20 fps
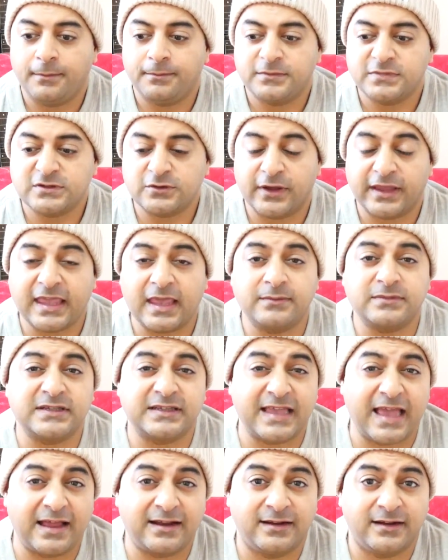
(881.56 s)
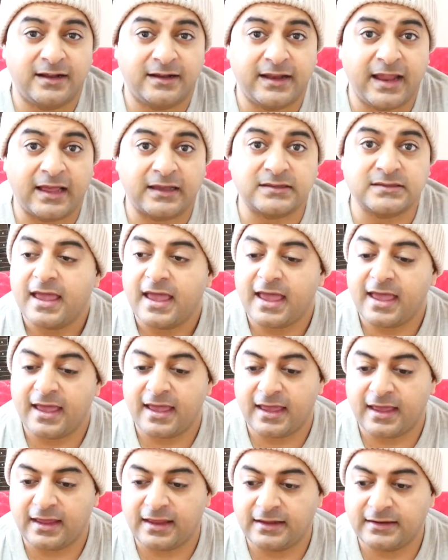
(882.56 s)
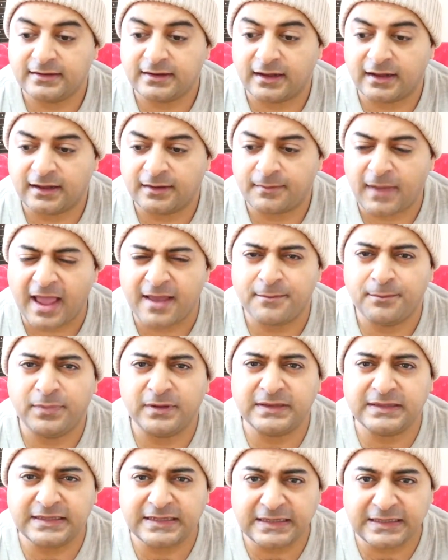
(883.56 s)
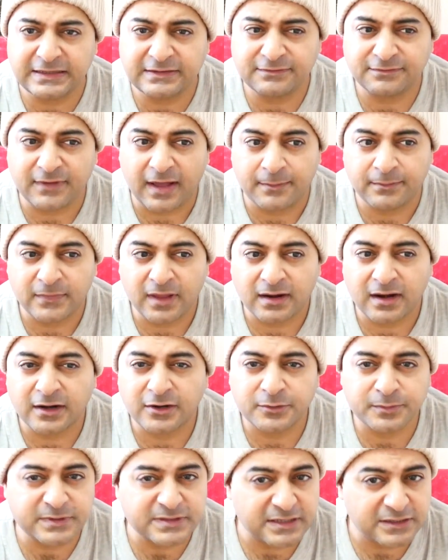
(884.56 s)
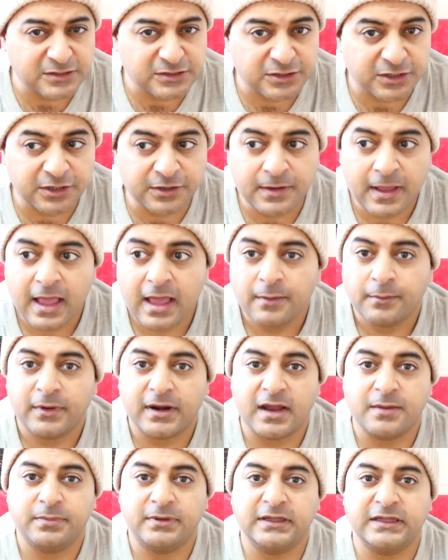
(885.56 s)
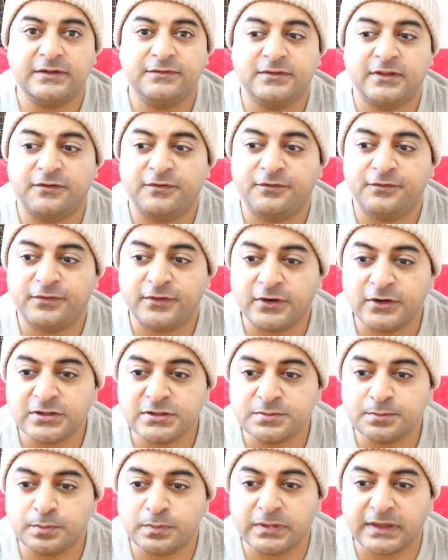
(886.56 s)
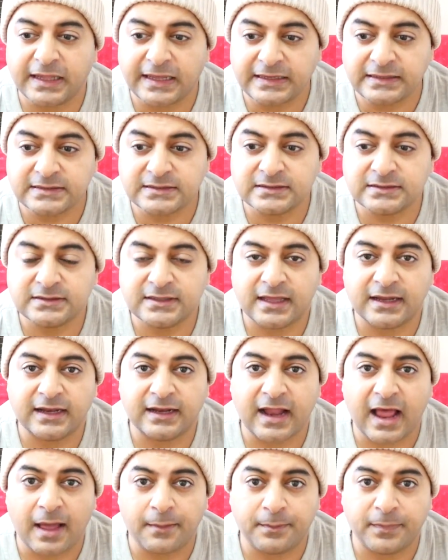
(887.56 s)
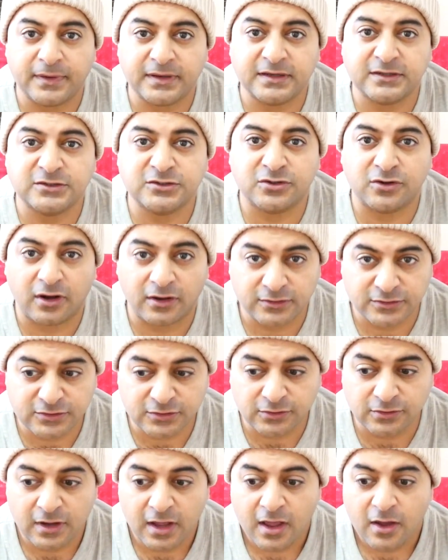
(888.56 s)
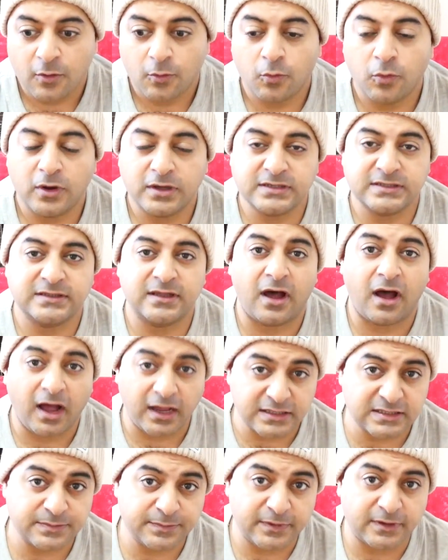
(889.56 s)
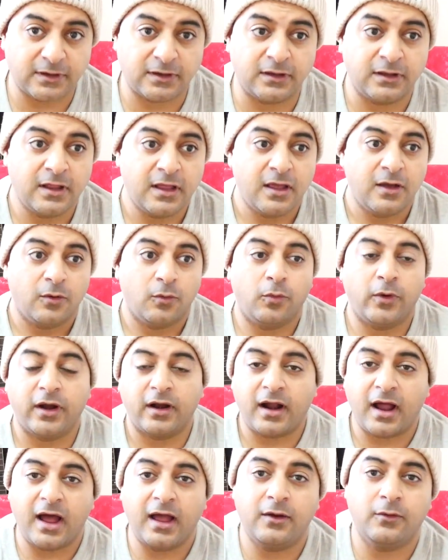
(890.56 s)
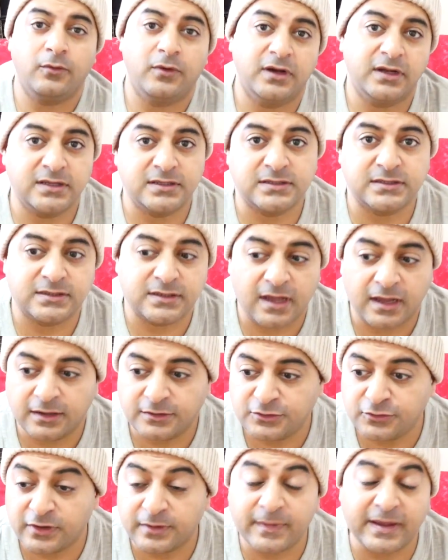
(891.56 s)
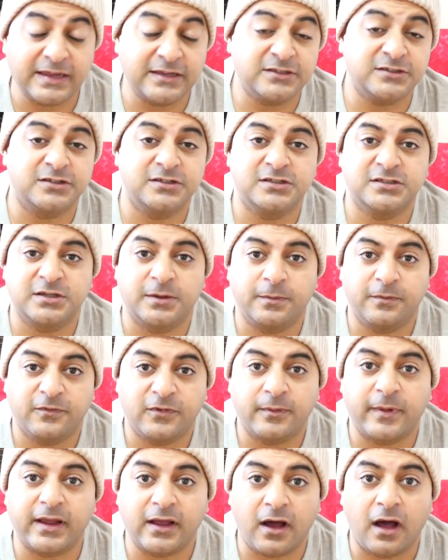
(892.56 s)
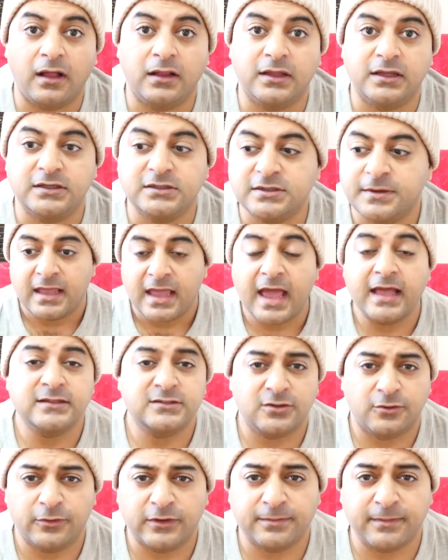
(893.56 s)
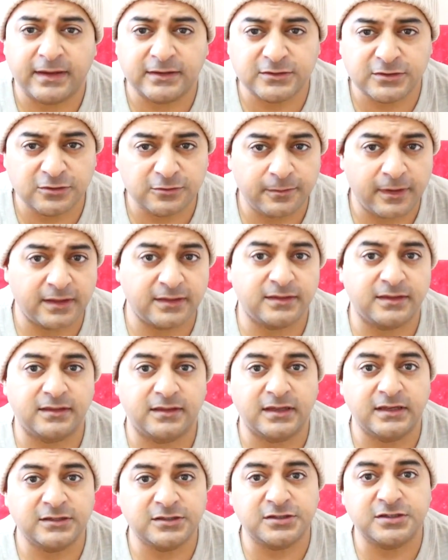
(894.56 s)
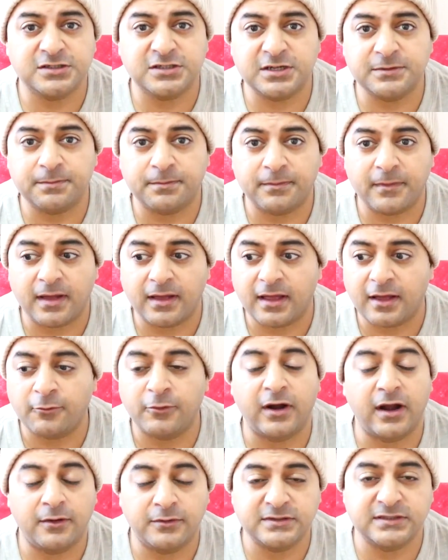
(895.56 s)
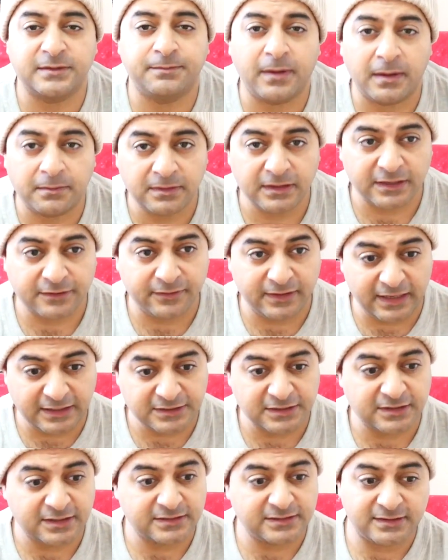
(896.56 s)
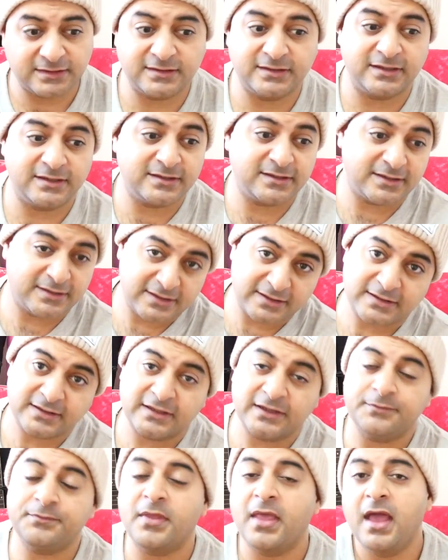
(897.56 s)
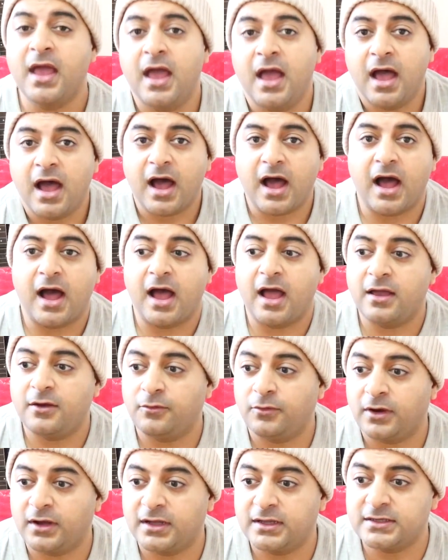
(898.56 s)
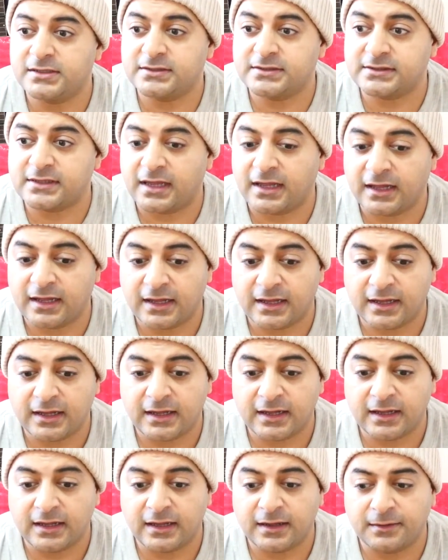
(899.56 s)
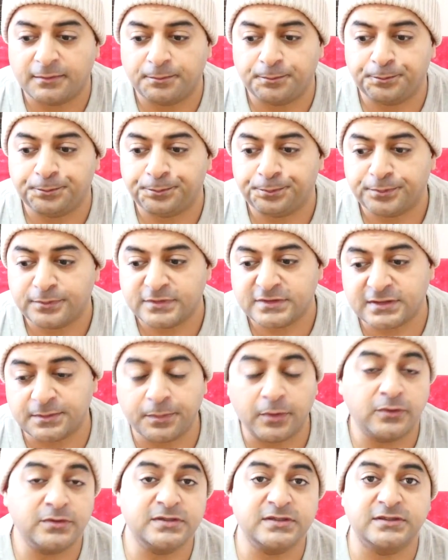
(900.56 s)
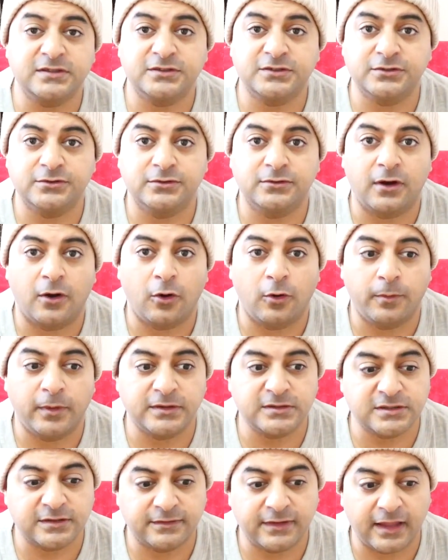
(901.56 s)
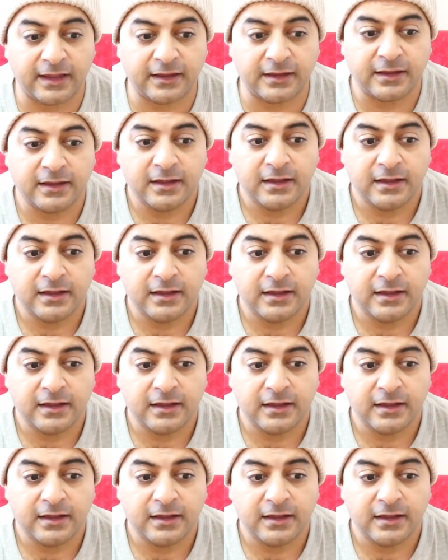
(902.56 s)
So it came to Canada next. And I believe, I'm not 100% sure, but I believe the first place that it happened in Toronto was the hospital where I was doing my internship for my college. And so with my 2-month internship, where I was the public relation assistant, I was supposed to do a whole bunch of like